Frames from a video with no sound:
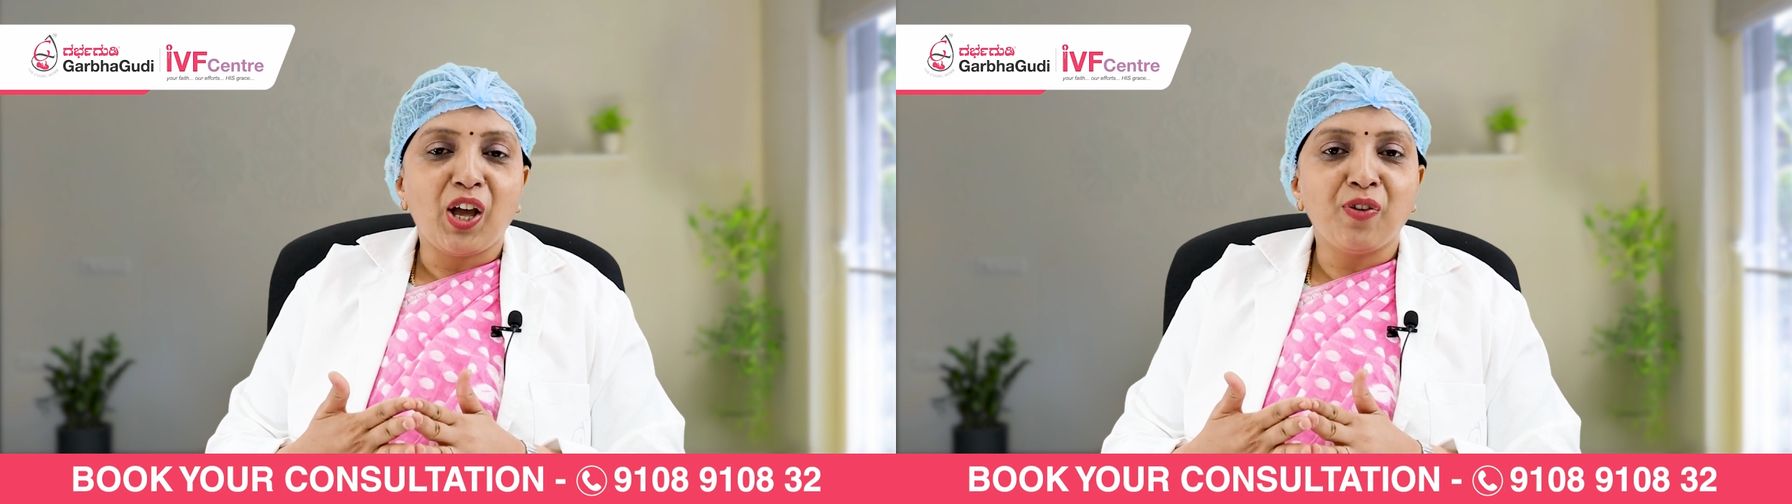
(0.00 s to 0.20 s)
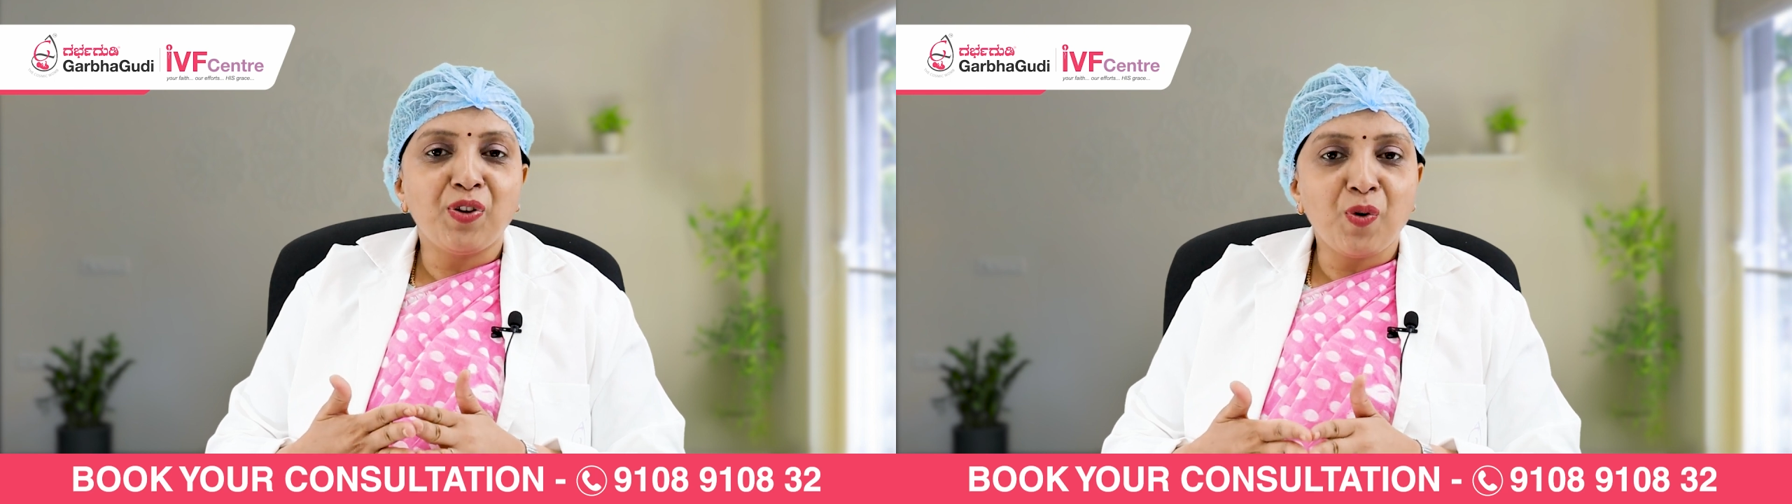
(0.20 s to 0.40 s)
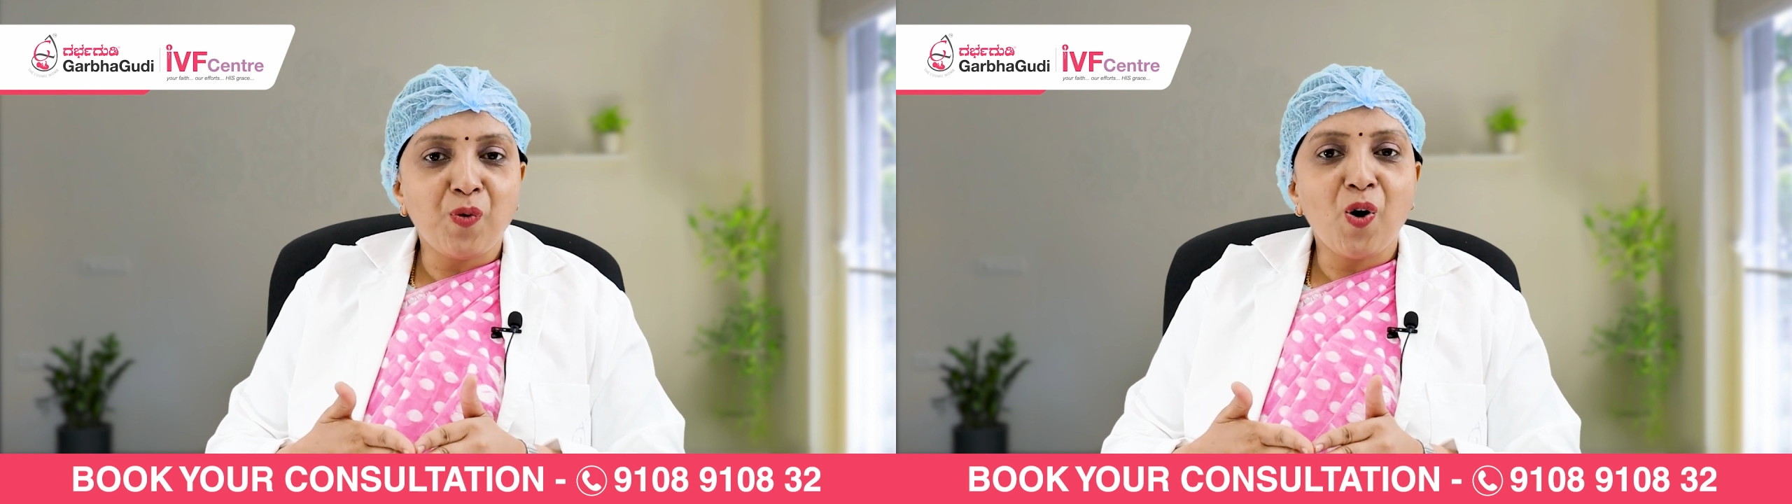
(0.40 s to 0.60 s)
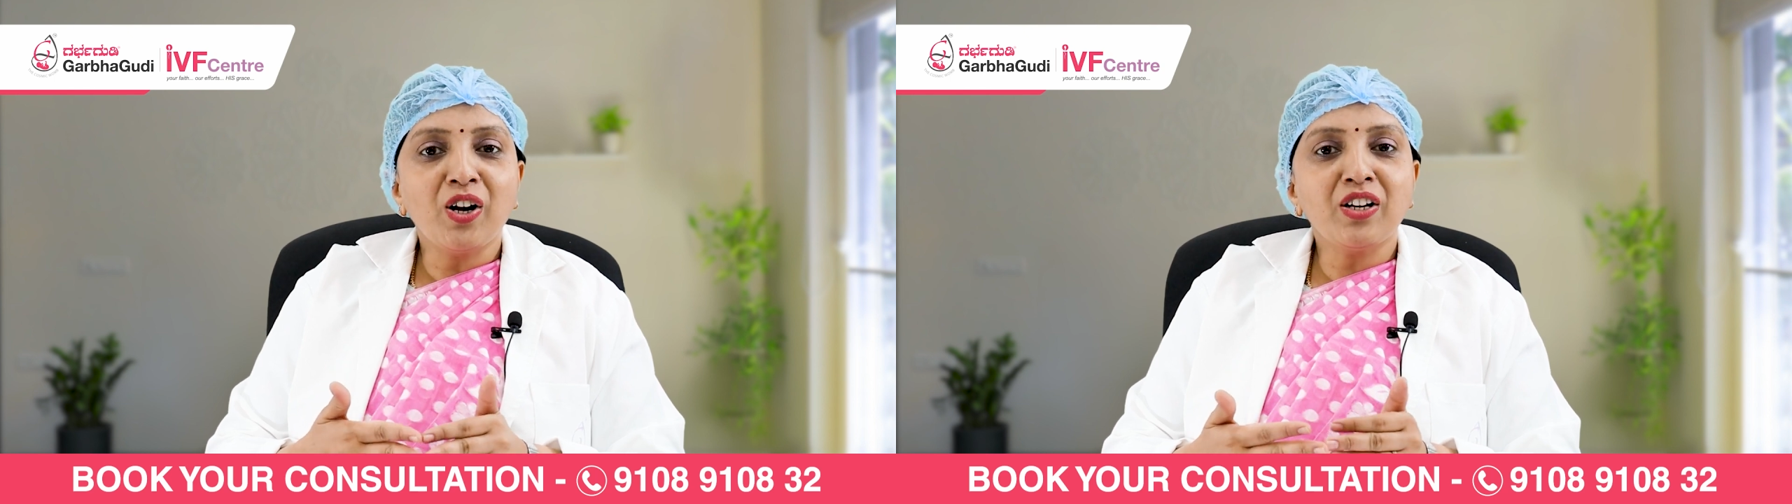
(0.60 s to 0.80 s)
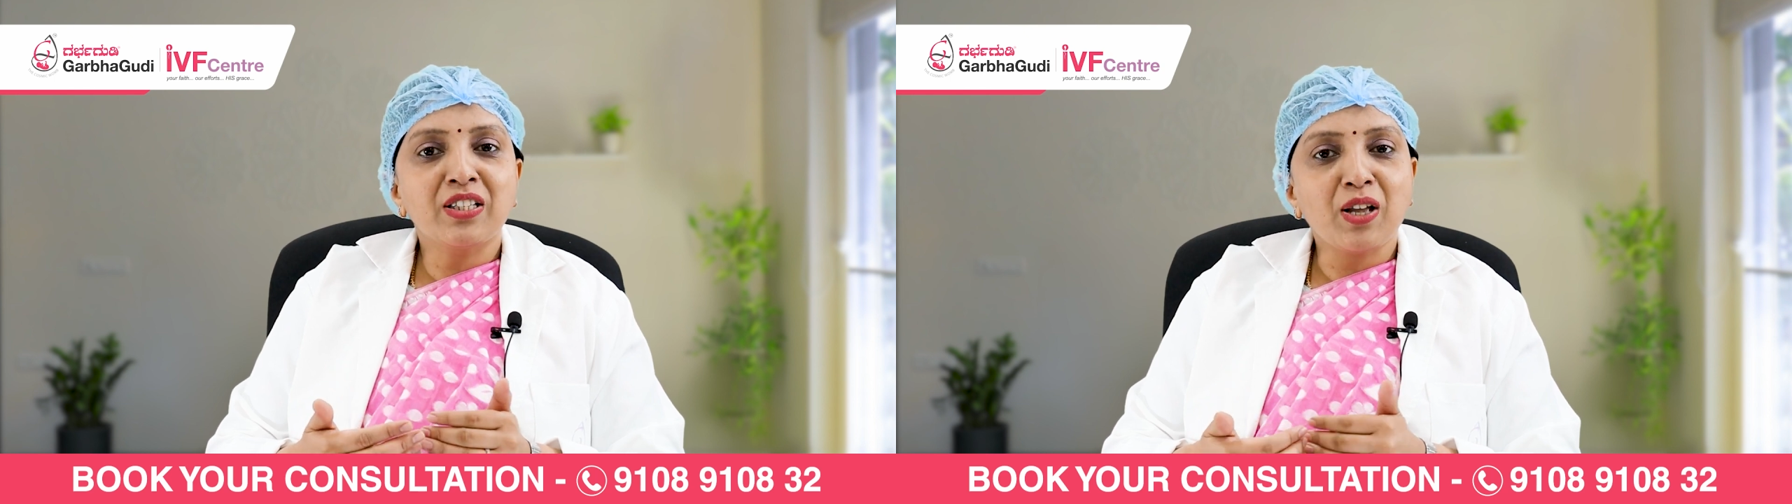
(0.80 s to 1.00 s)
If you
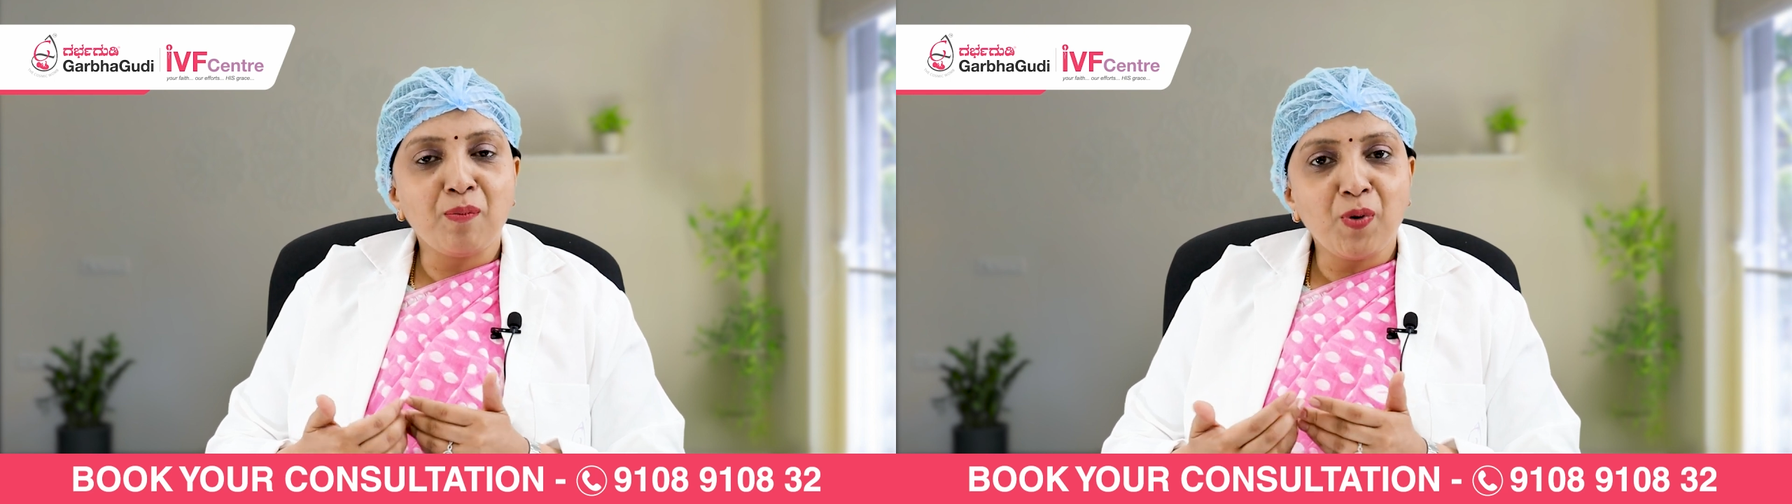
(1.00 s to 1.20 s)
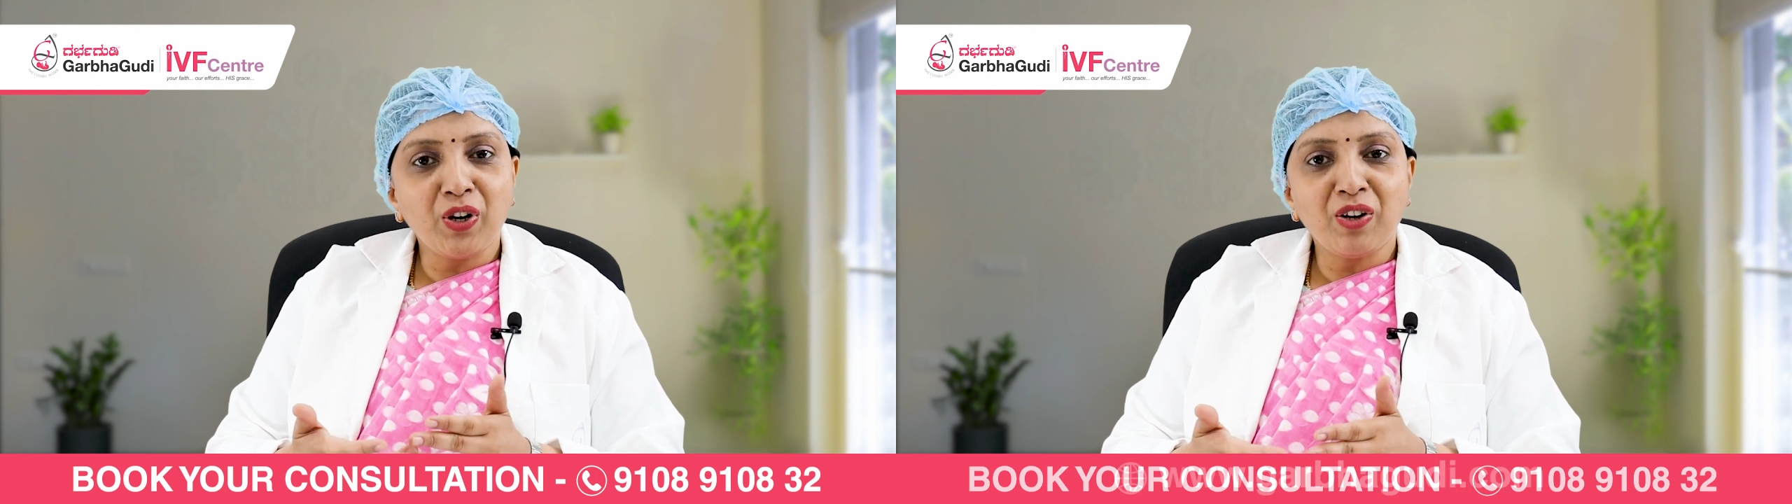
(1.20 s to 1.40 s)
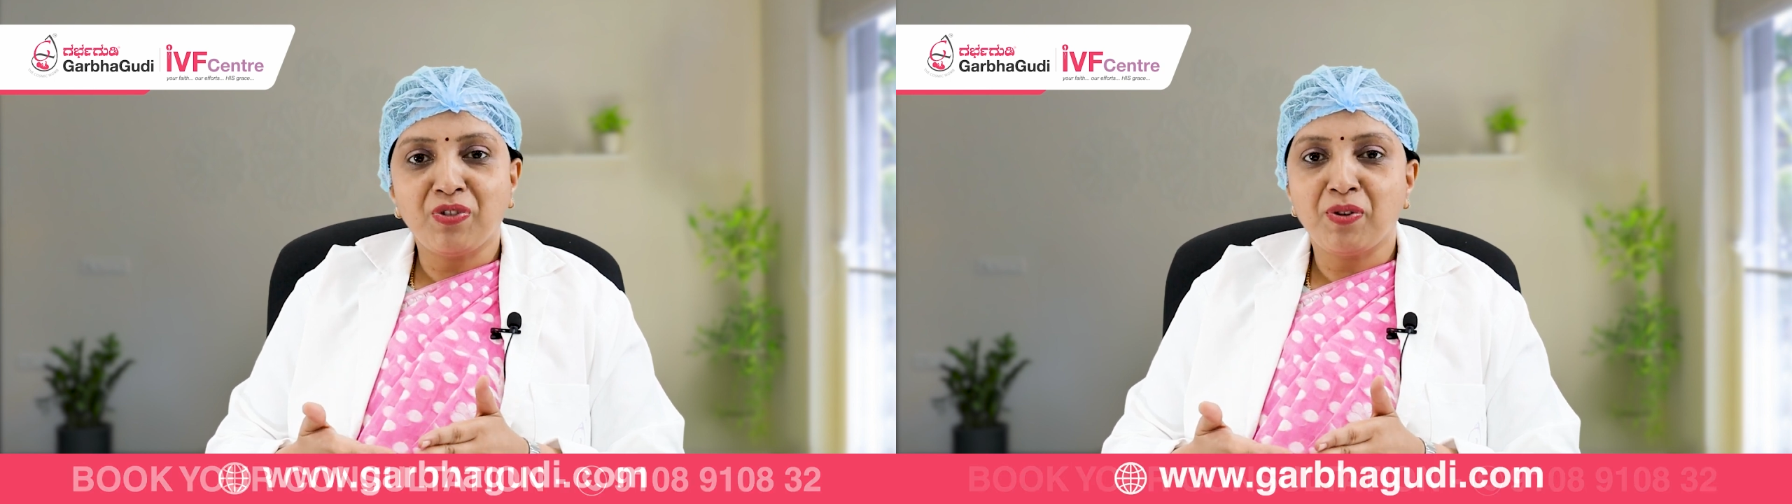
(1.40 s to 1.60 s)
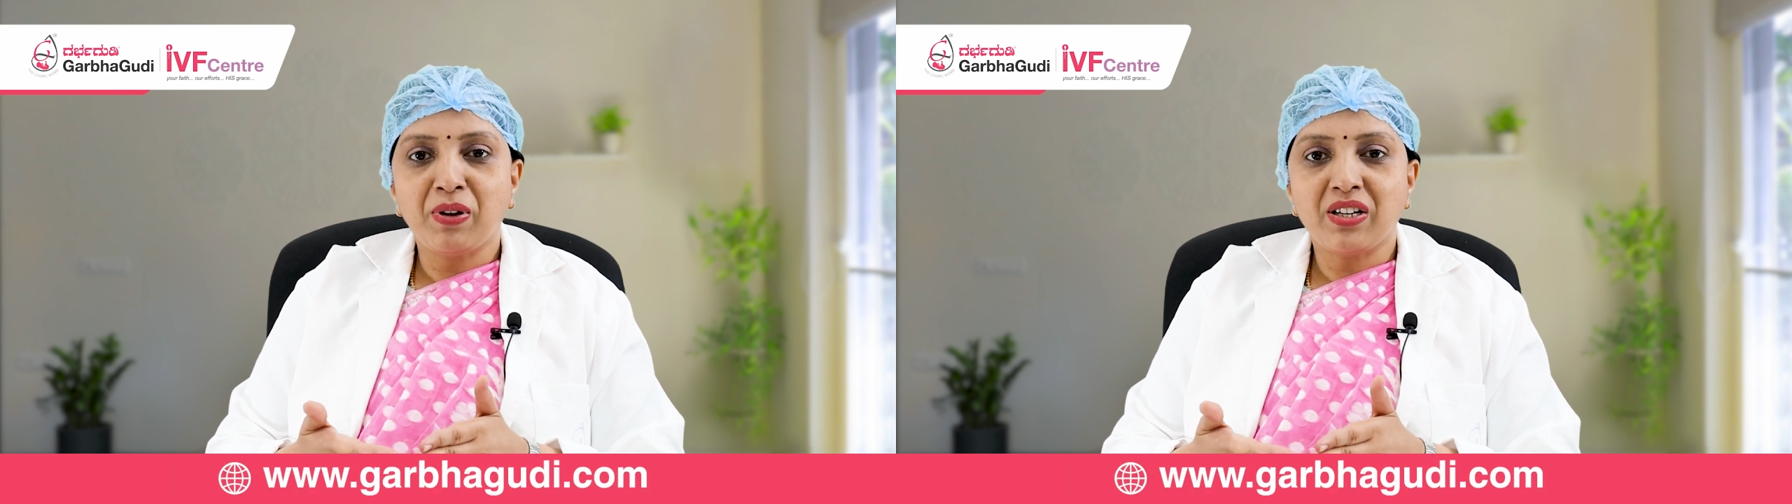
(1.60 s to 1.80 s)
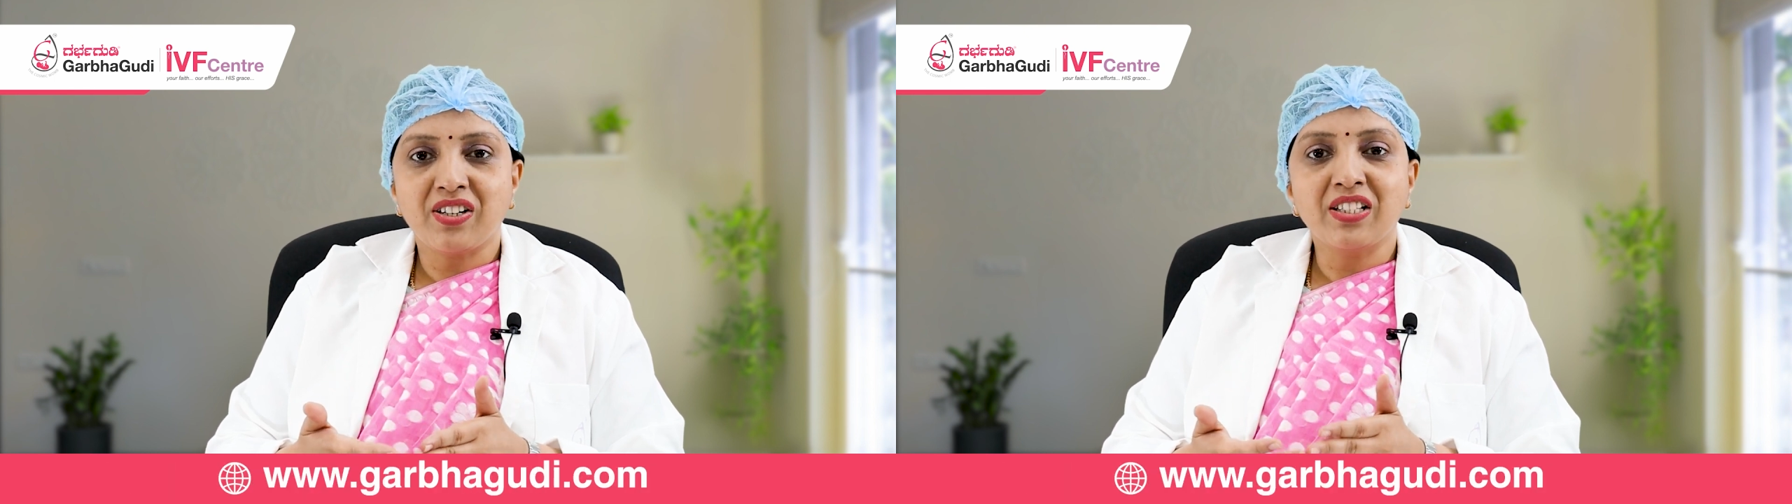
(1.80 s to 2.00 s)
want some more
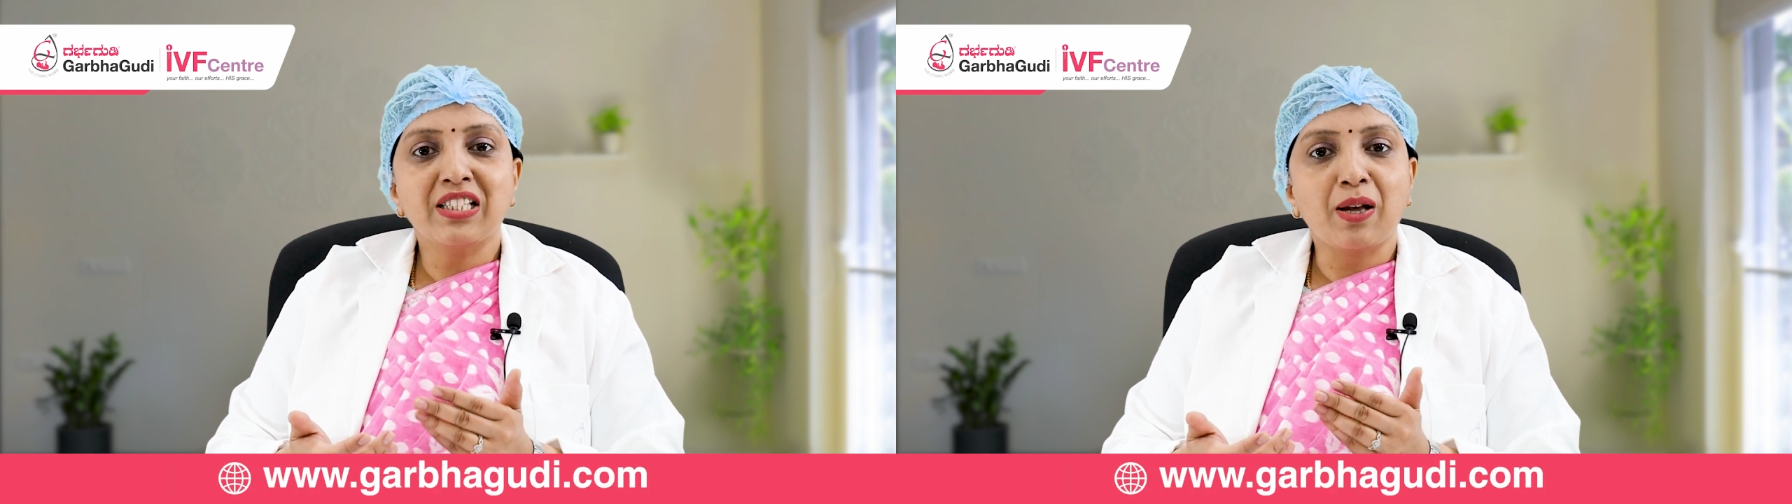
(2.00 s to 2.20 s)
information,